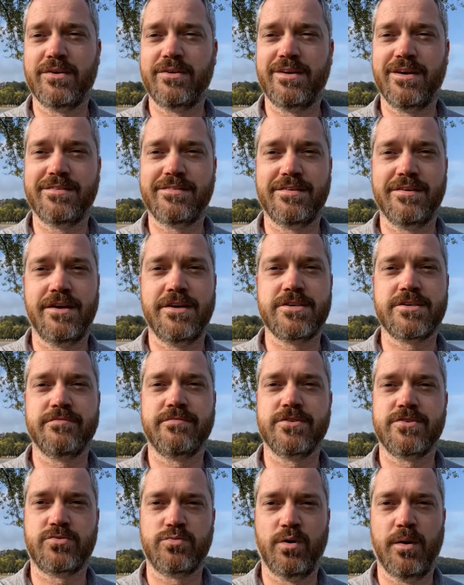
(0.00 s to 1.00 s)
destination
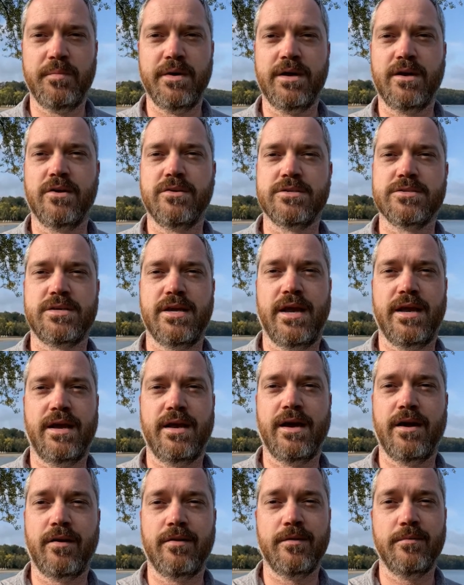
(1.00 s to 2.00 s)
for swimming or just hanging
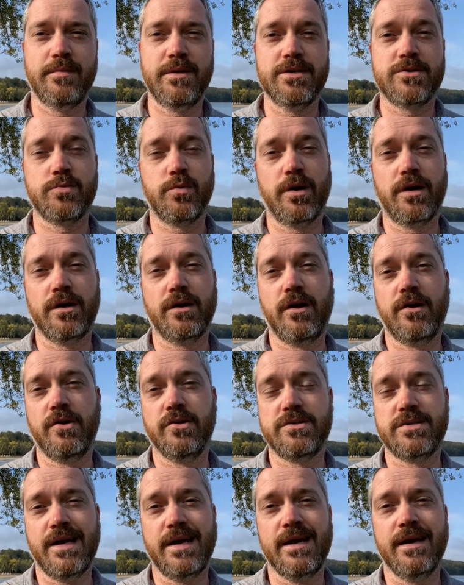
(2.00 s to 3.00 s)
out on the beach working on your
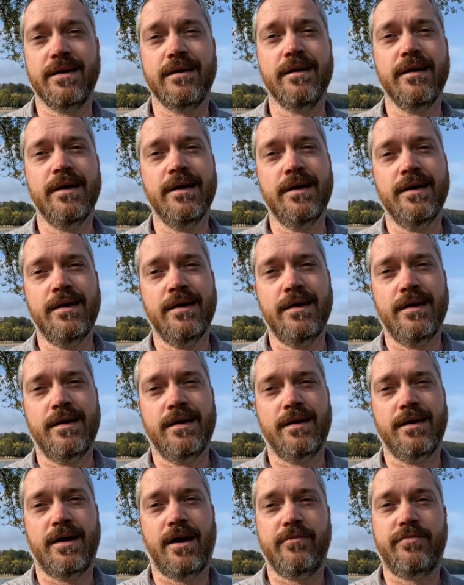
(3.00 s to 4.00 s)
tan.
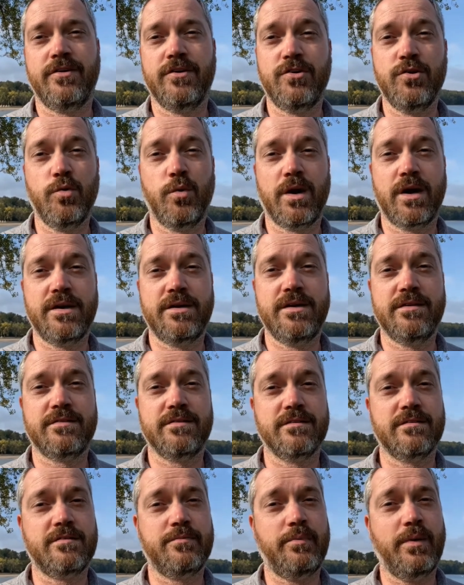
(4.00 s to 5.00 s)
Now if you do want a
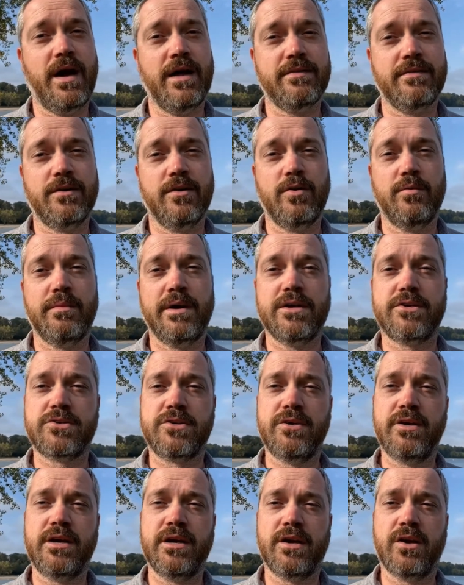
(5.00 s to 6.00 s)
decent spot though, make
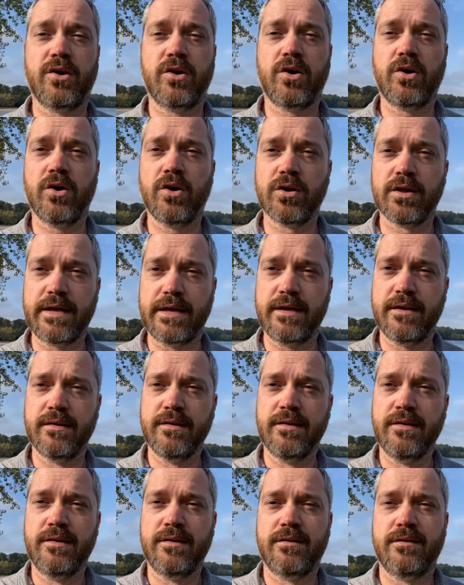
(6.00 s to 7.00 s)
sure you get here early.
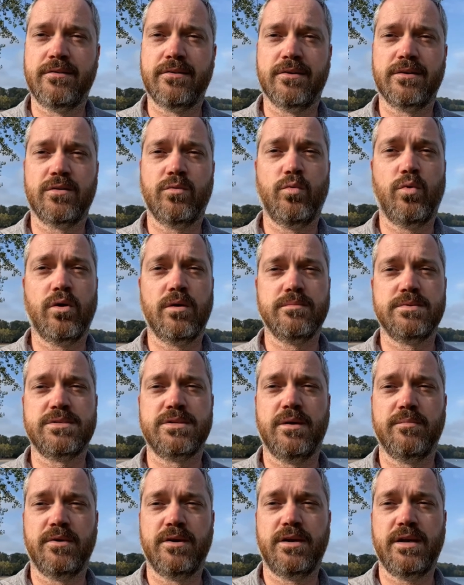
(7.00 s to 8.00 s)
During the warm
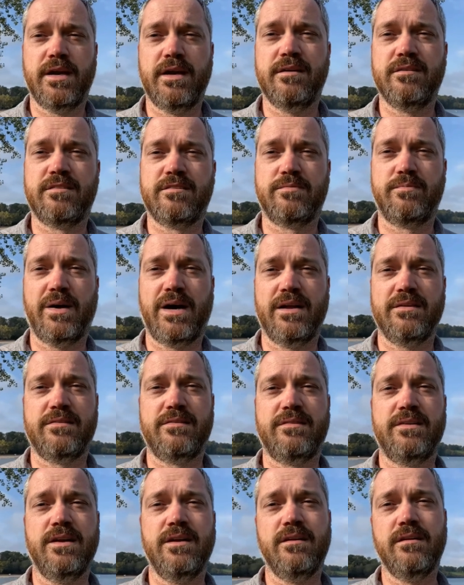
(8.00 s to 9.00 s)
summer days, spots
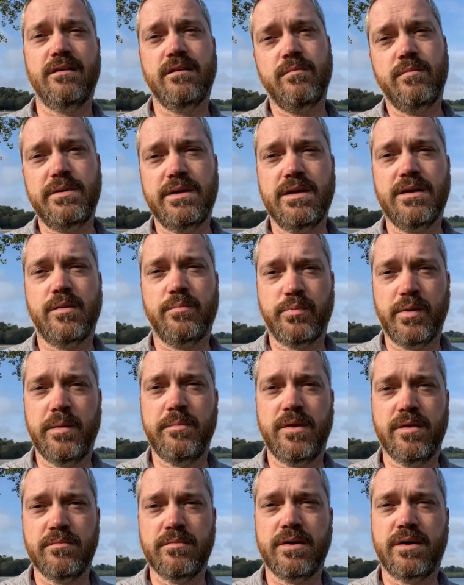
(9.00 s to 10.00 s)
tend to be at a
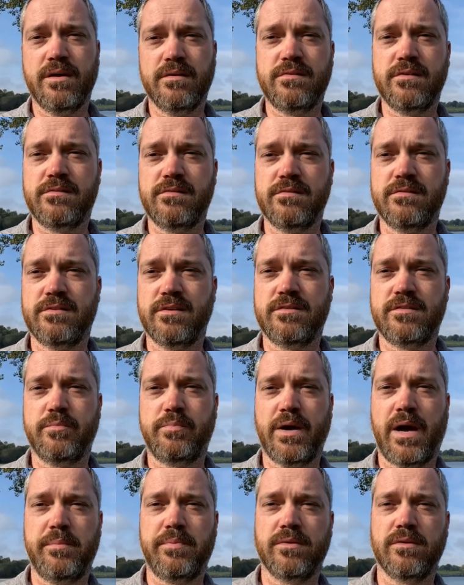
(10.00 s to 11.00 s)
premium because this is such a
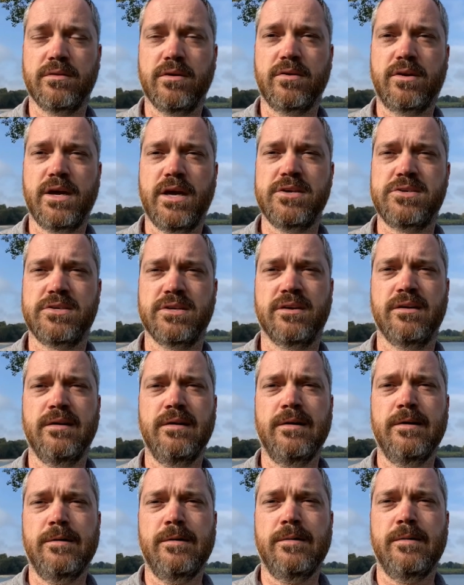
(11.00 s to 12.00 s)
popular location.
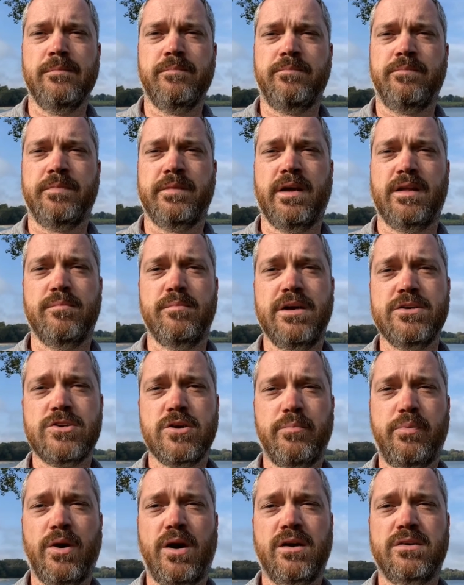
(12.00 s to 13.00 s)
Now the Metro
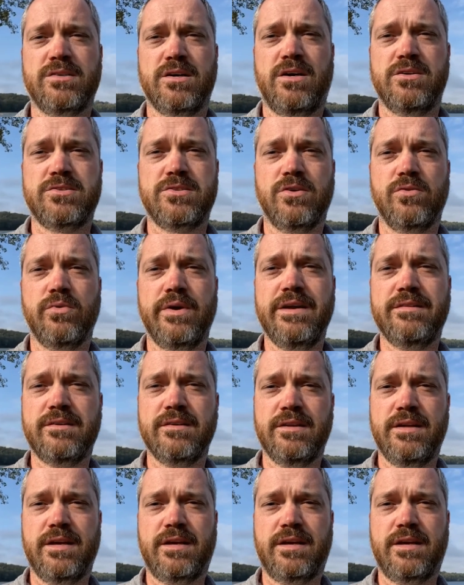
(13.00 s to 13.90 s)
Parks also recently